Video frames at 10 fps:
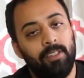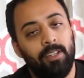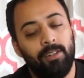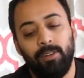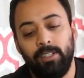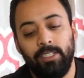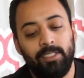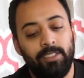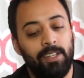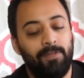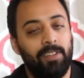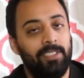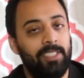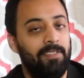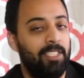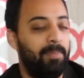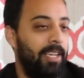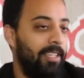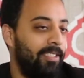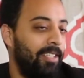or at least different than the seven of
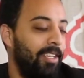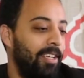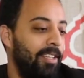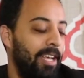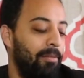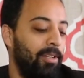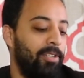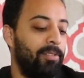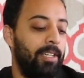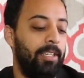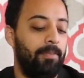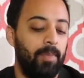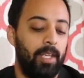spades. They will agree.